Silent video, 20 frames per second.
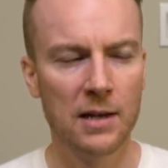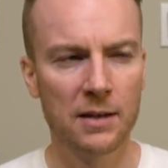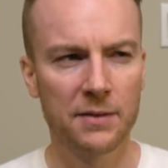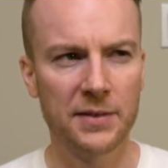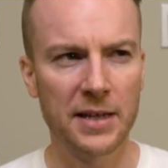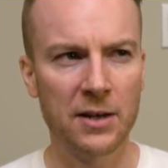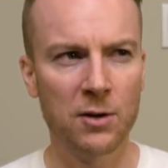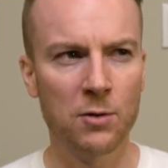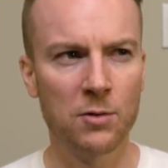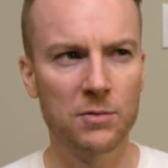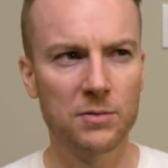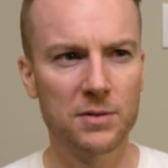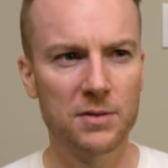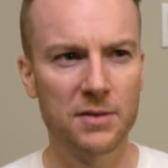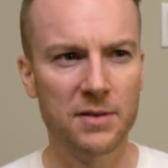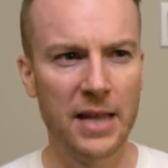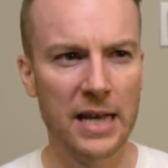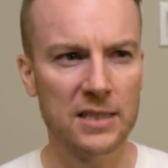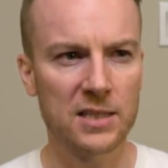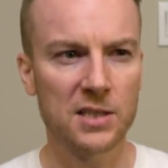They don't
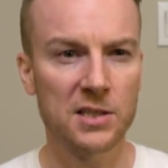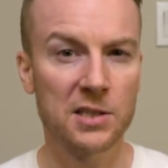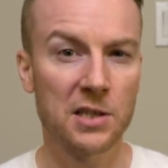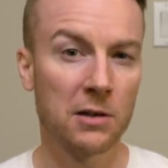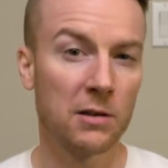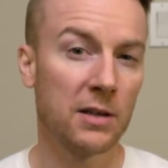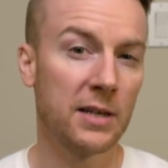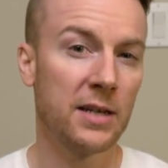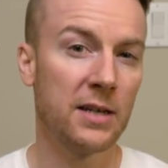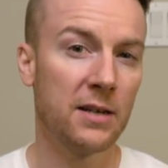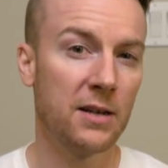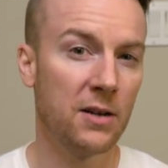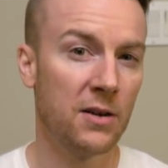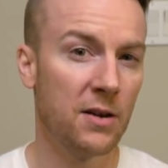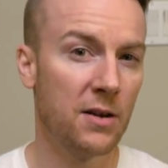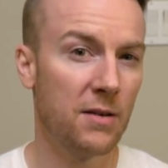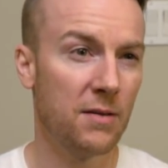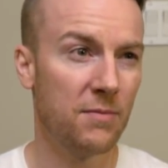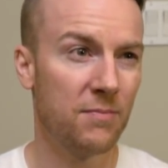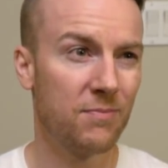
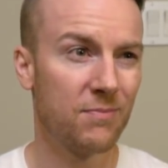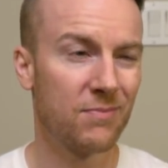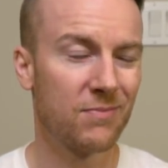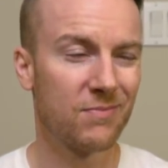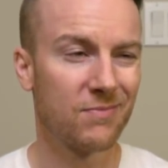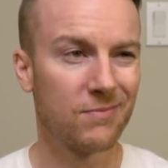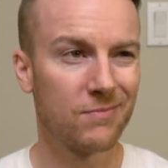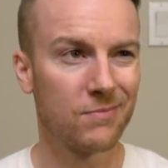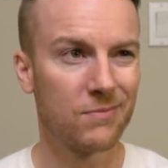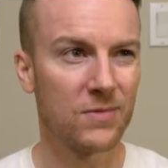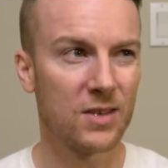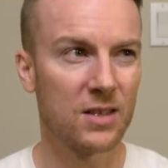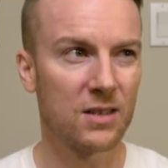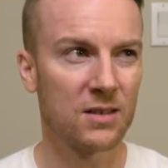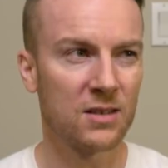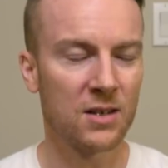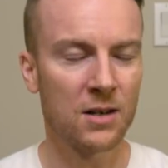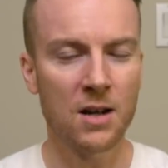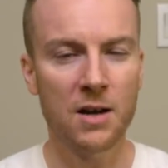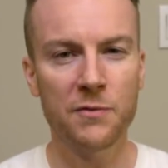necessarily,
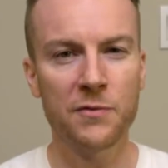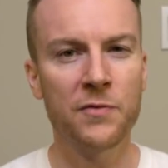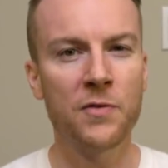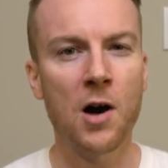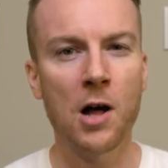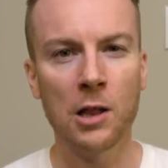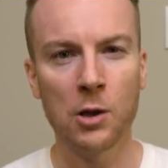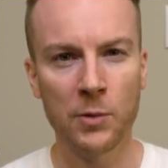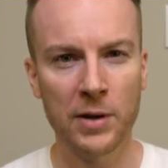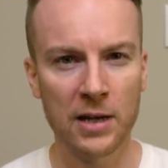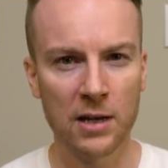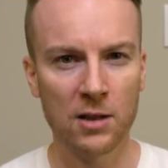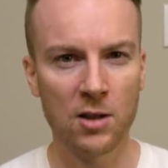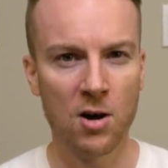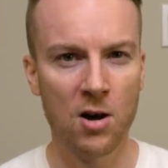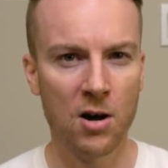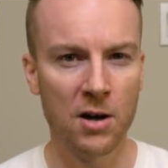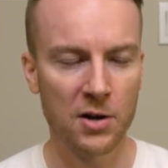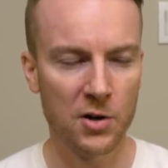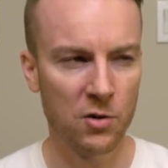they're not following
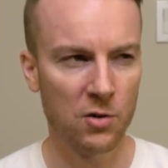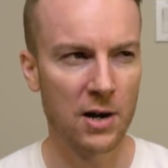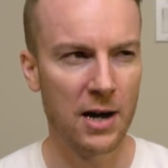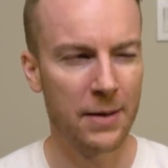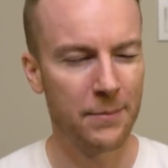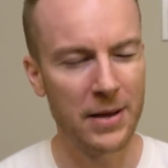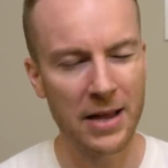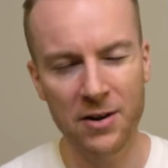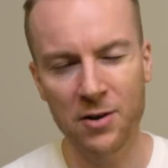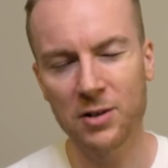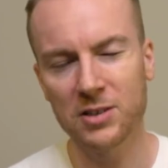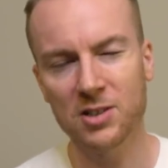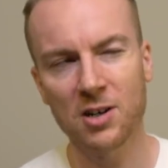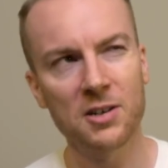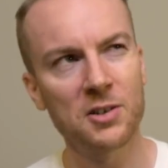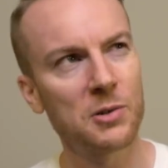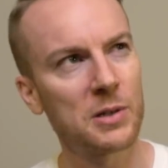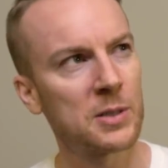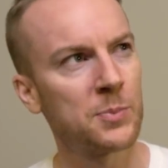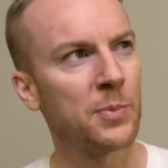along crime. I don't know, it's
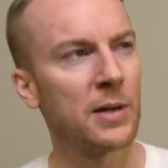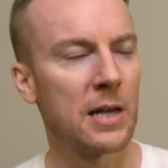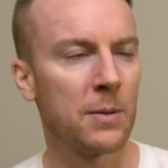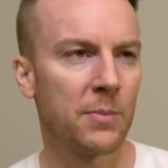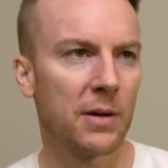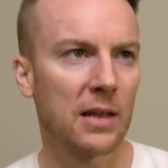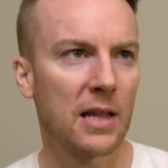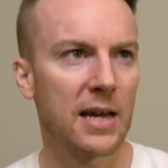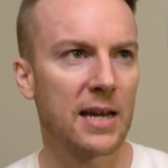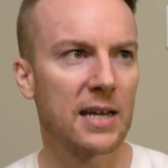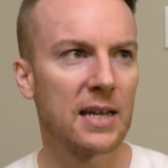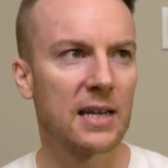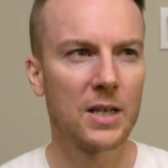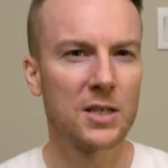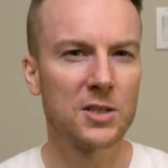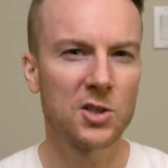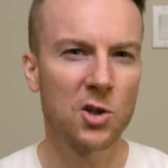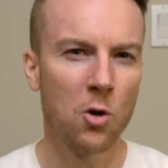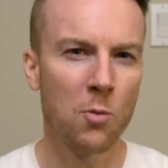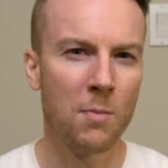hard to explain, but like,
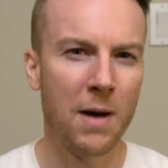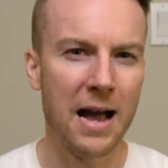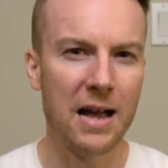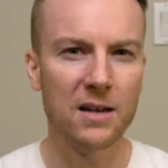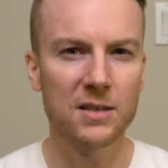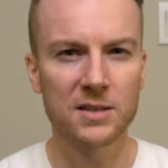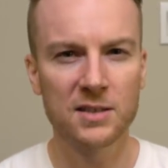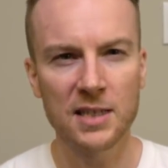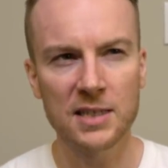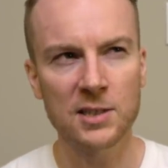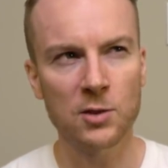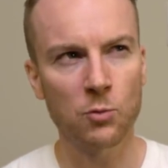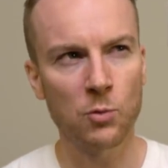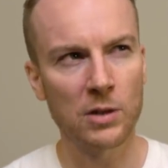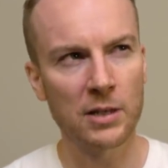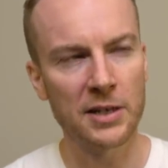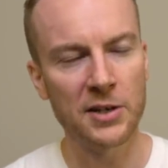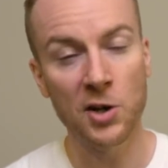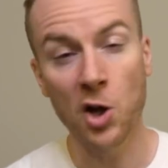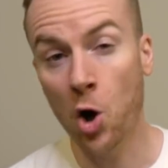so Miles doesn't
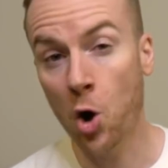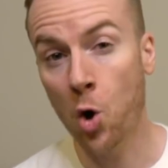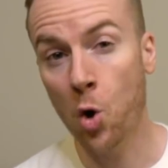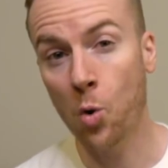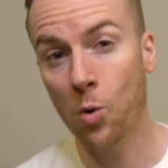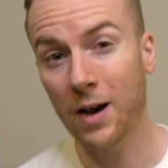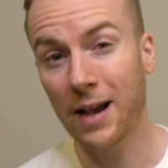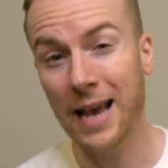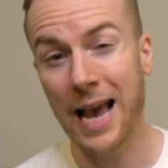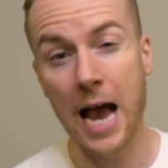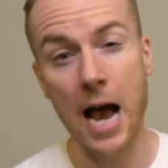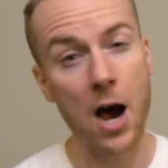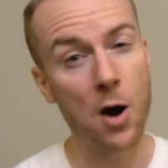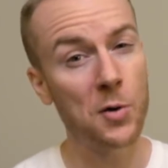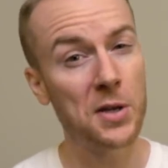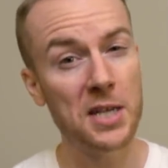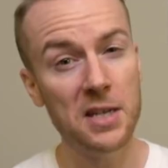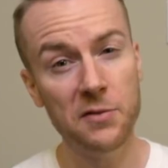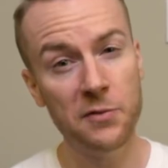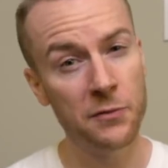really know how
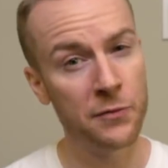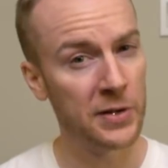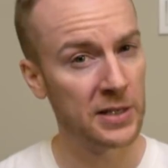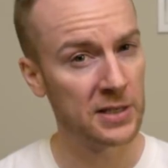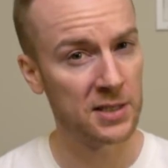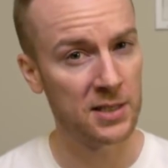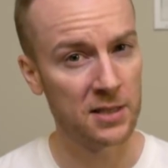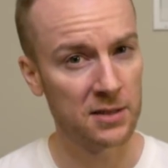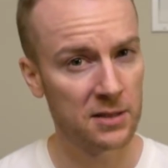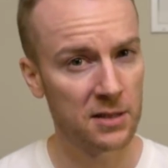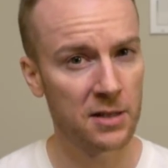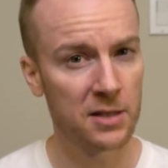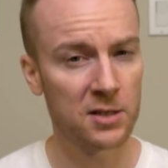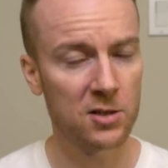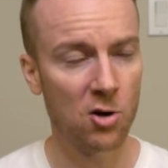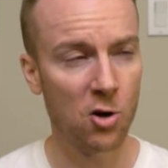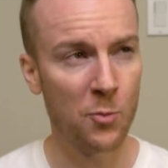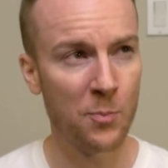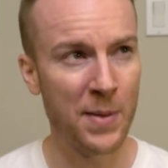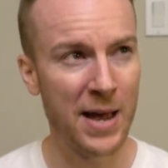he fits into this
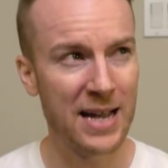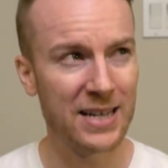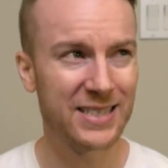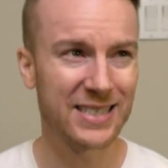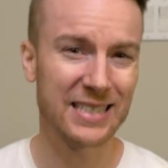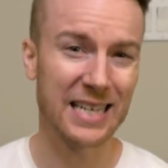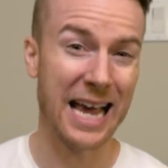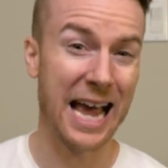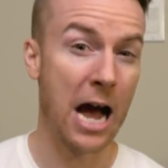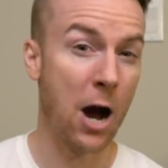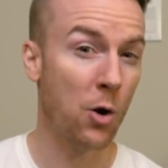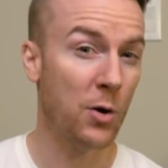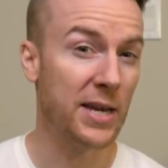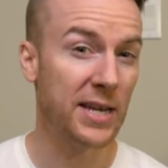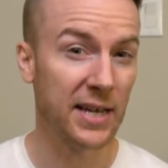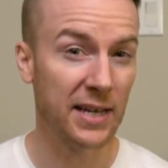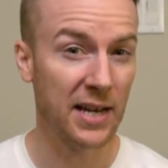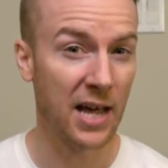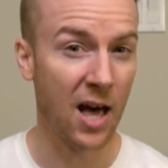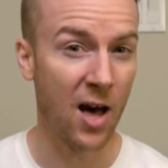all mess, how he
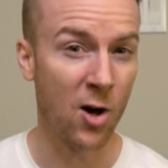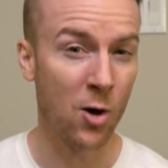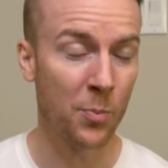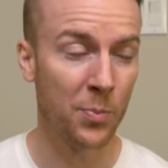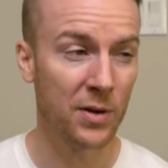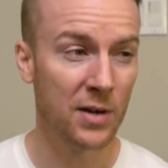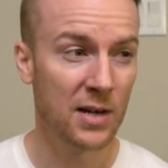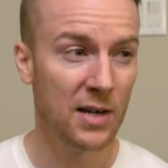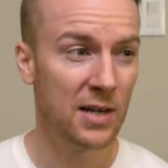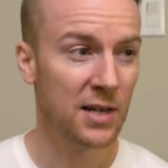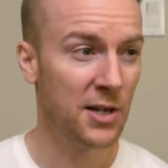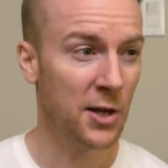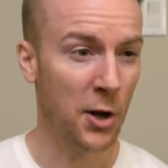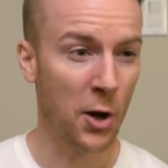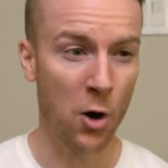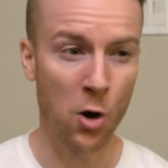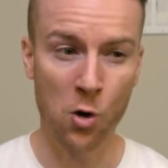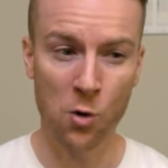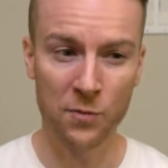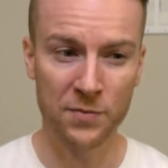can help. You
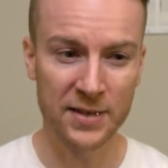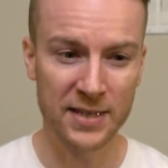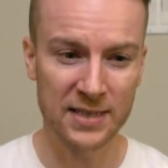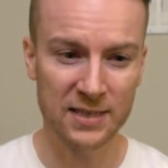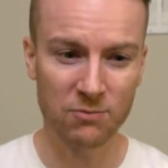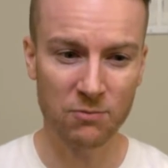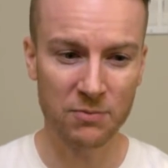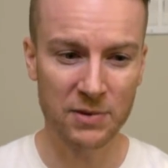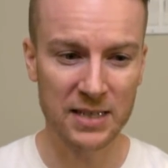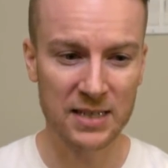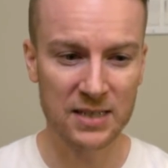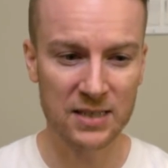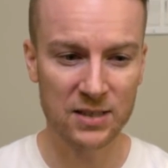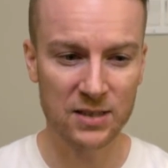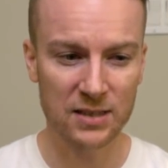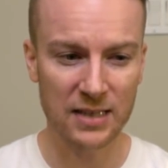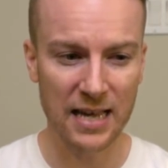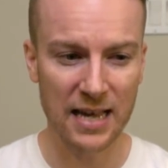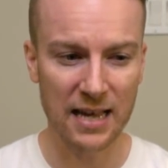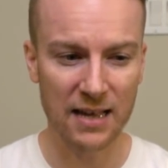know,
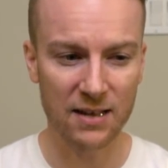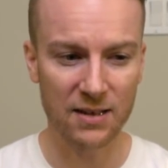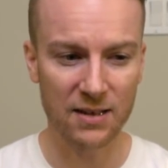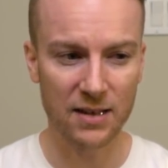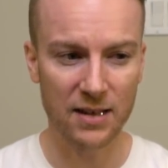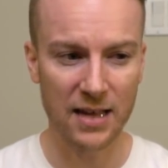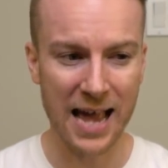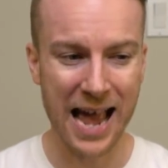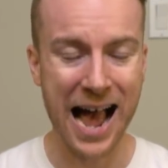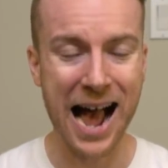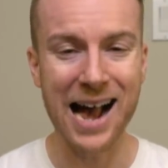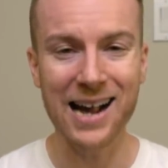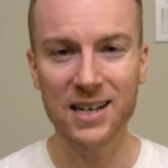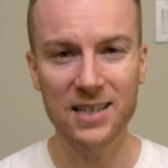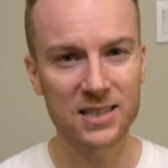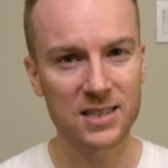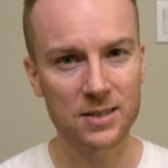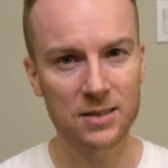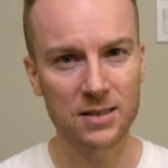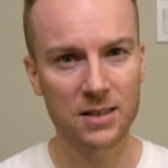these
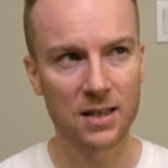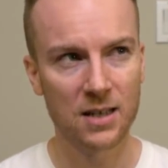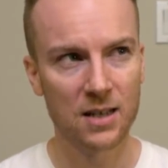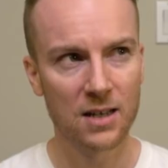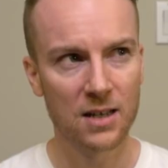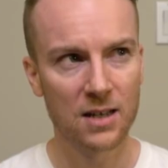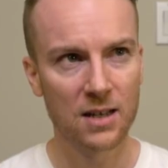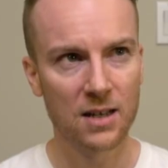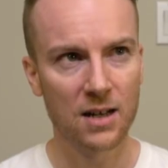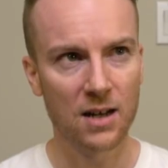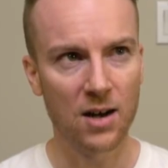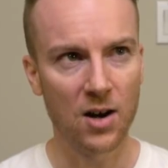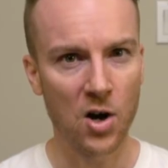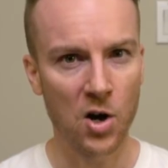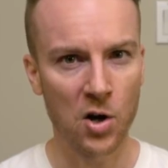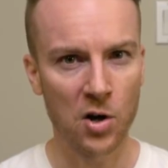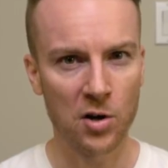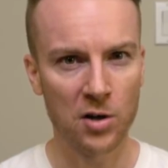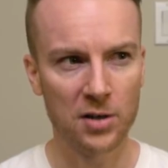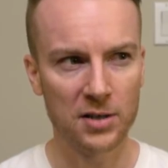acts
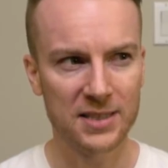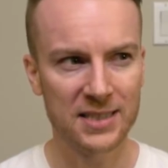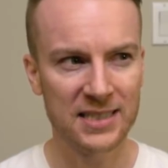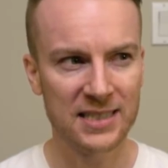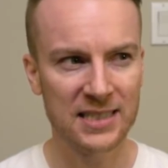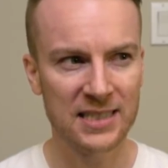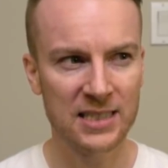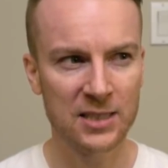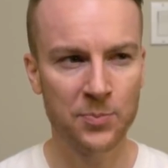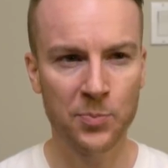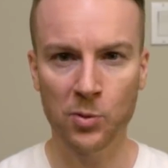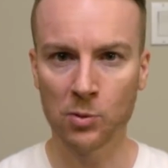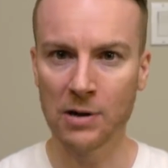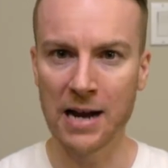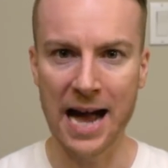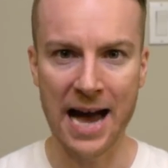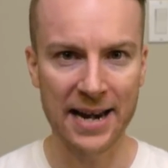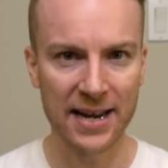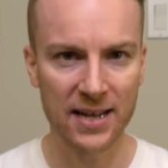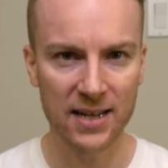are
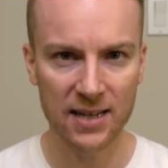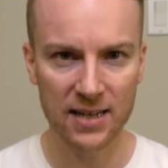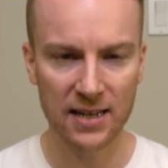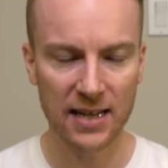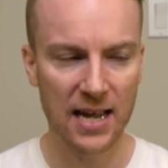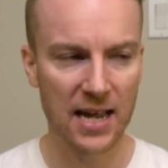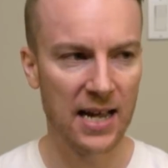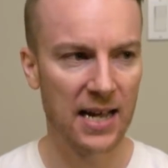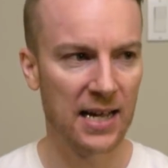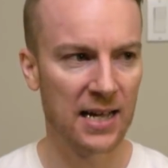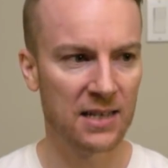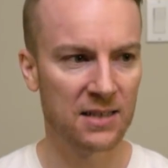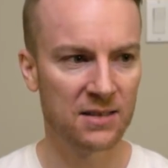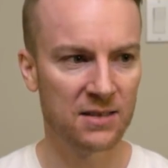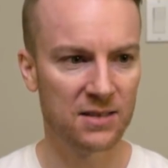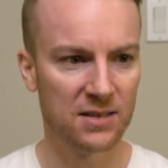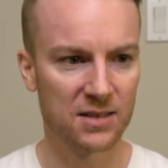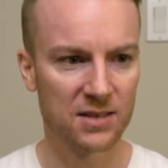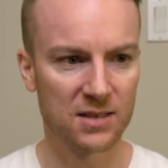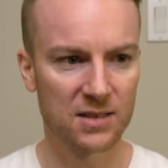sporadic
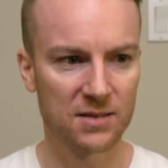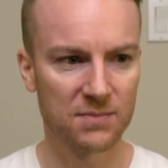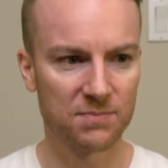and